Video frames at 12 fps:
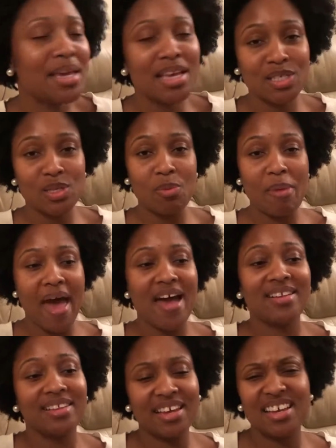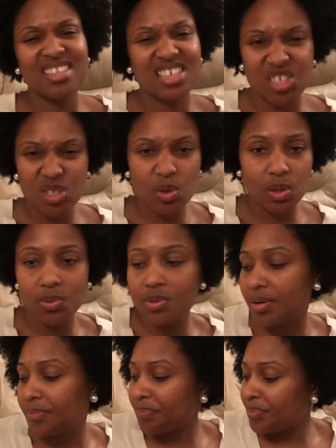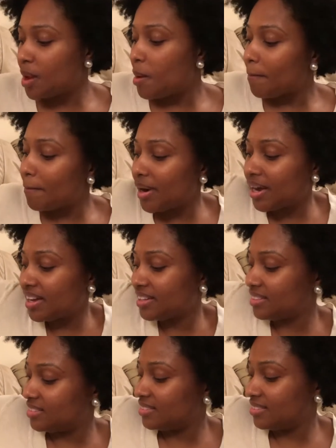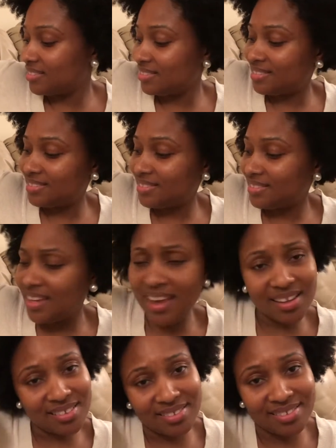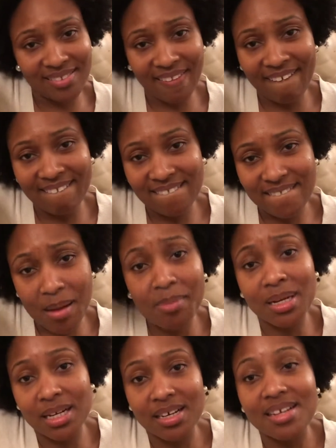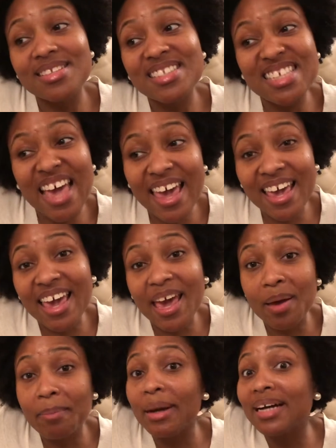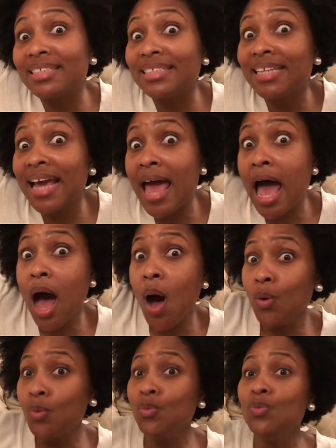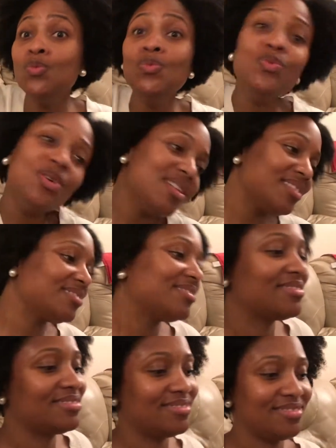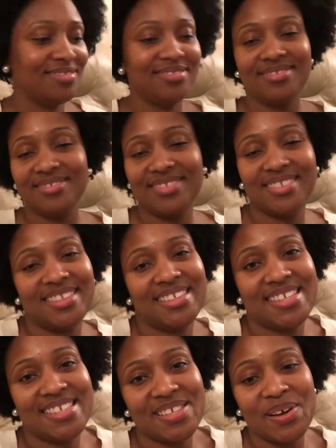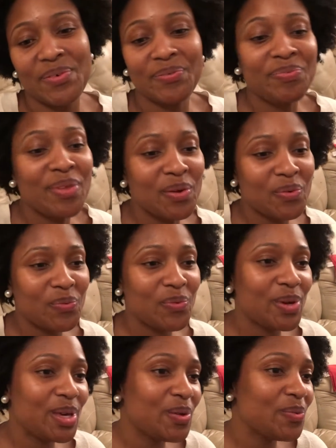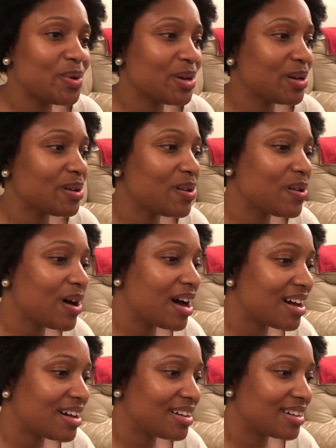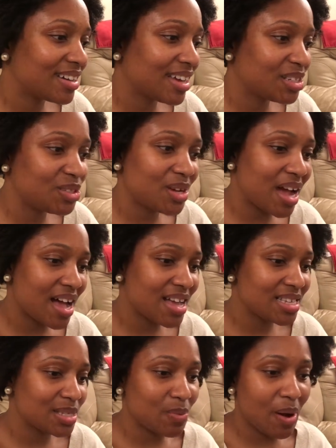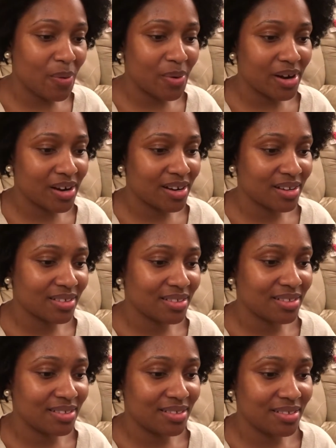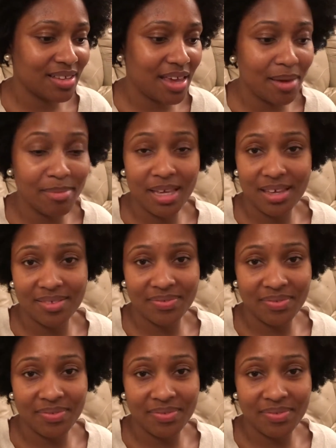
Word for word: he gets so mad. Like he's such a soul loser. But yeah. I'm gonna take him down. So we will uh, catch you guys while we're gaming